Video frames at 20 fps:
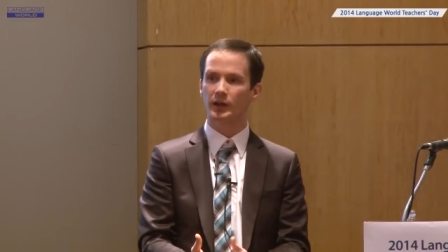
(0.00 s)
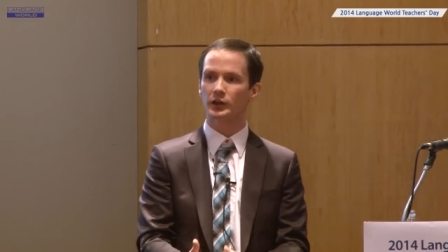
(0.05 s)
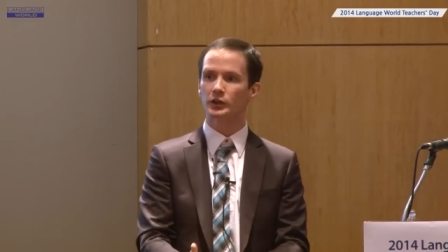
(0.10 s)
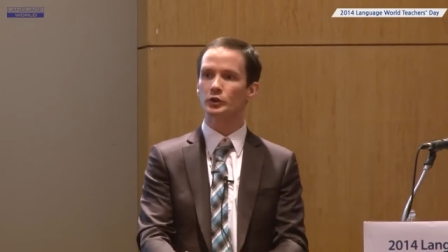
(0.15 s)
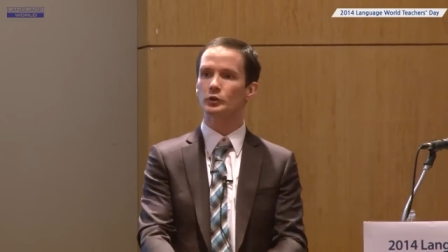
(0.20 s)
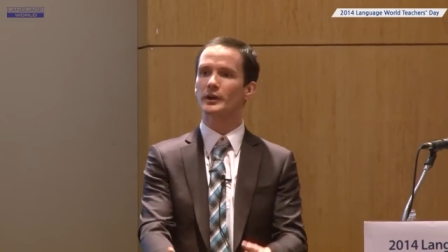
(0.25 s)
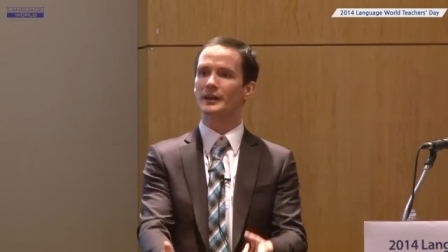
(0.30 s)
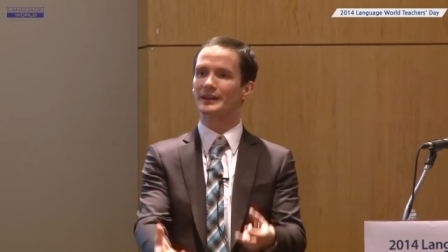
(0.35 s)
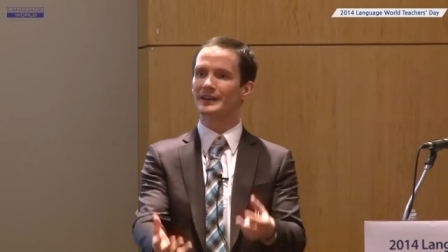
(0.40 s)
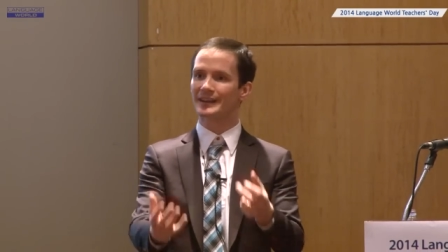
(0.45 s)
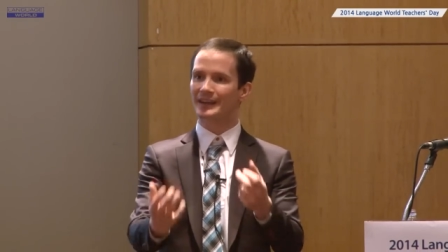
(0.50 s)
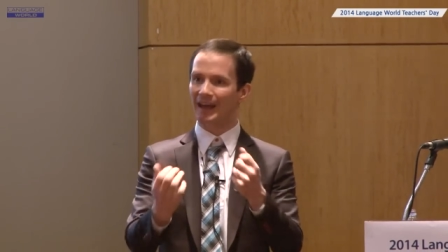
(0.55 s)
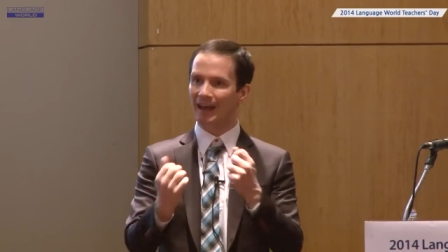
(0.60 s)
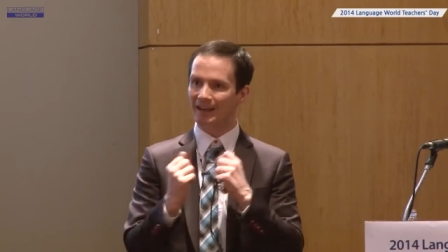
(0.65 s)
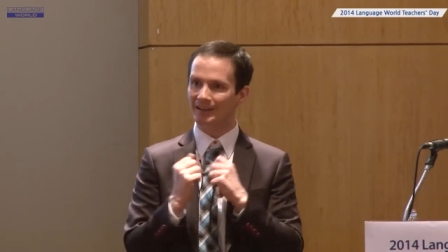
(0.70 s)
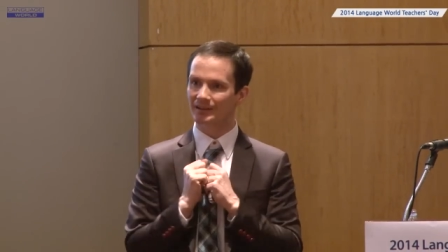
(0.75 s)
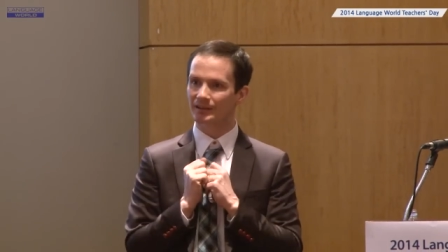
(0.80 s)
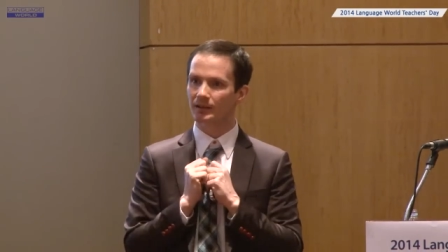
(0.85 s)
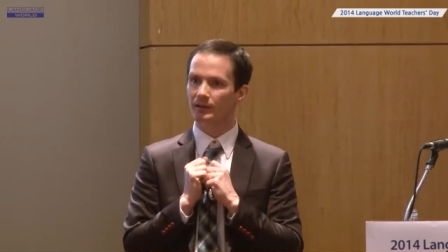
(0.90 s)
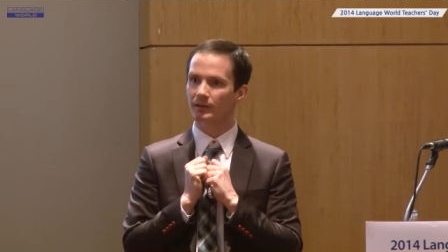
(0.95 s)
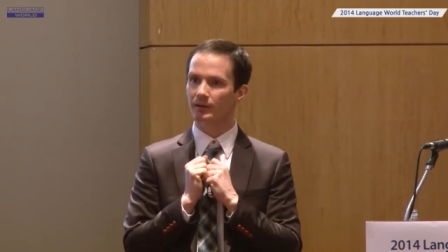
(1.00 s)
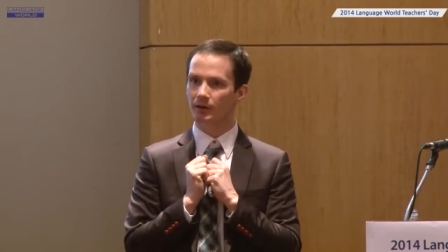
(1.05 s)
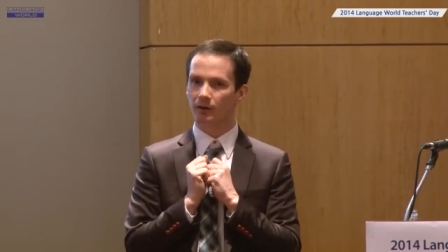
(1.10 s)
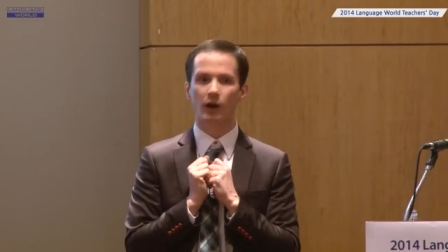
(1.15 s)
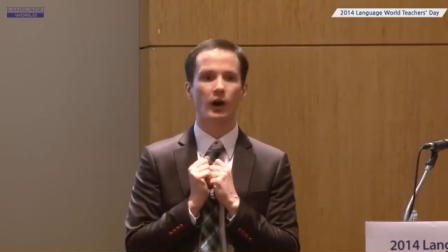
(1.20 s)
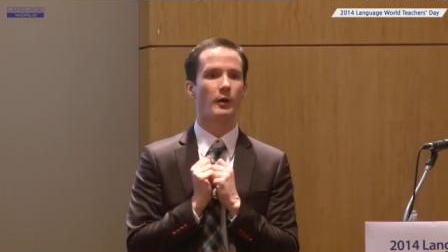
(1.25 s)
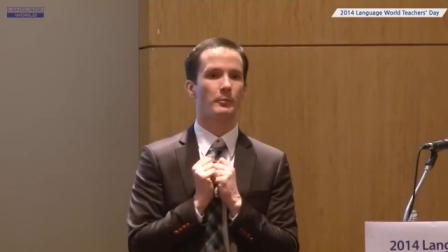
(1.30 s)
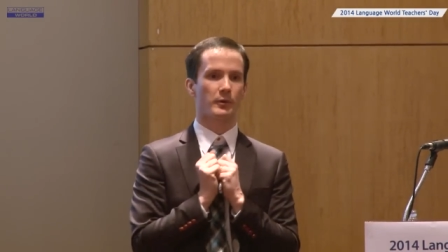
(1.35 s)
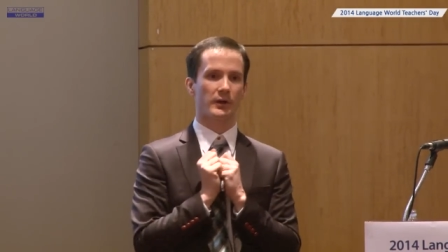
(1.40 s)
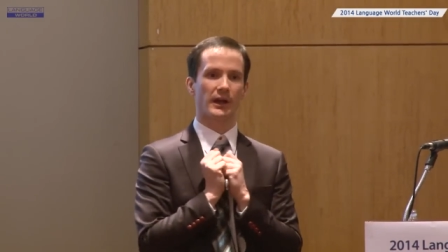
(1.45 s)
you can get the
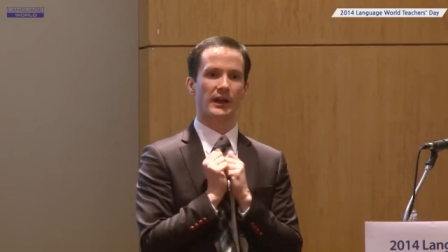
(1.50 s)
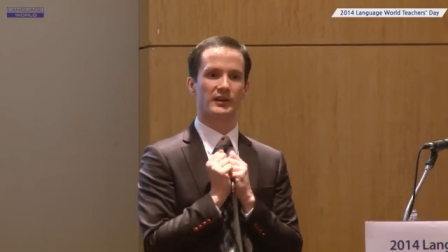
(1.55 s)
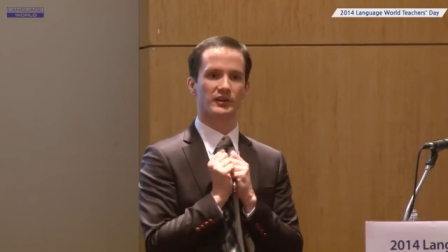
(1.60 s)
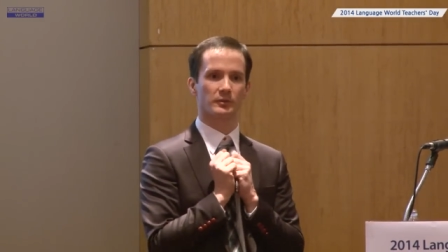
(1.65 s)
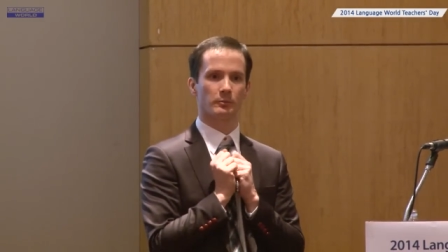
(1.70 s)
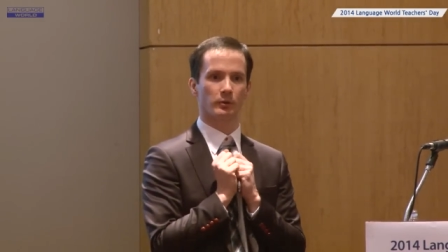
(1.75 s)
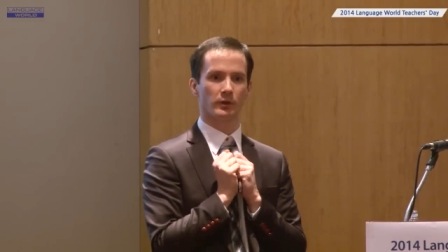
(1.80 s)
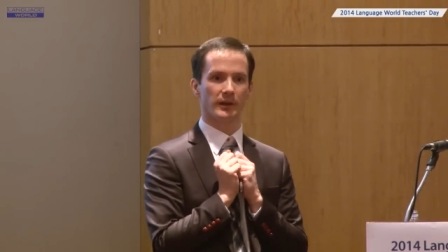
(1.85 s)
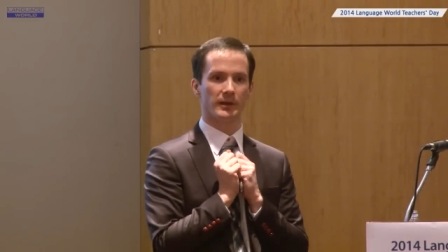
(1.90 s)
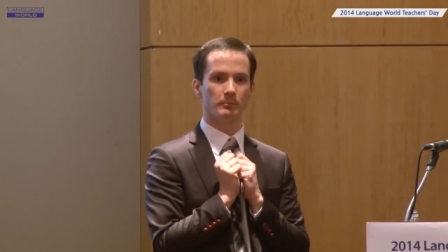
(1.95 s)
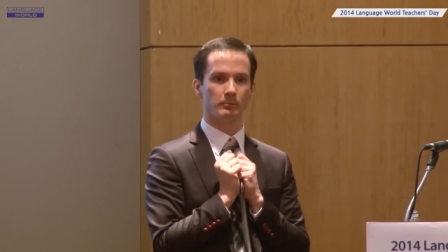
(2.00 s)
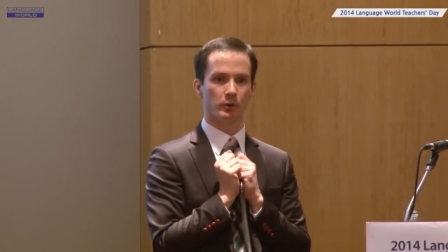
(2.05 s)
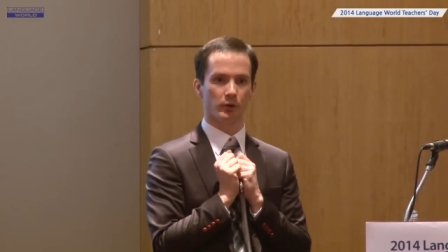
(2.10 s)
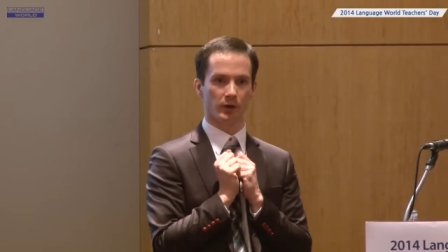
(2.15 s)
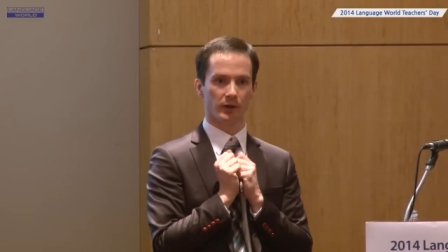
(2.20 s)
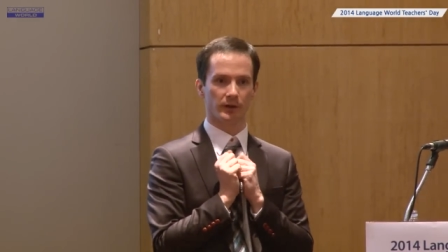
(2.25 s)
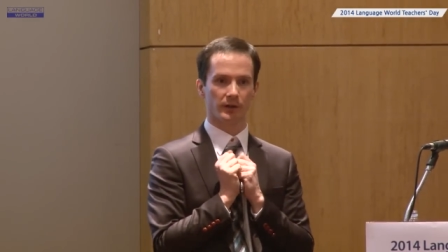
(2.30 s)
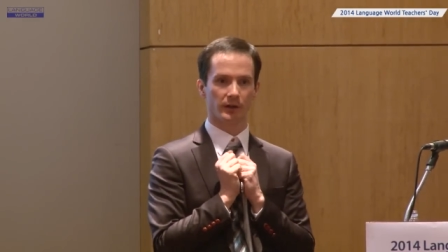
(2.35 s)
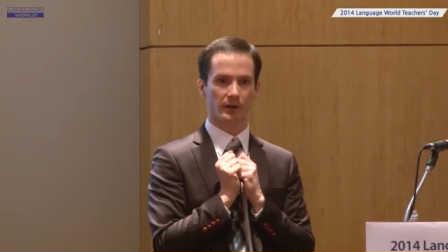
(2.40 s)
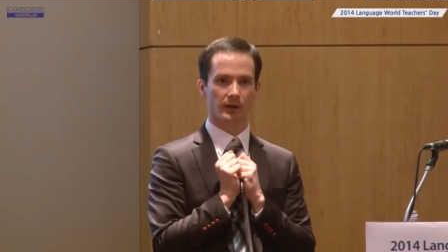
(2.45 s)
comprehensible input.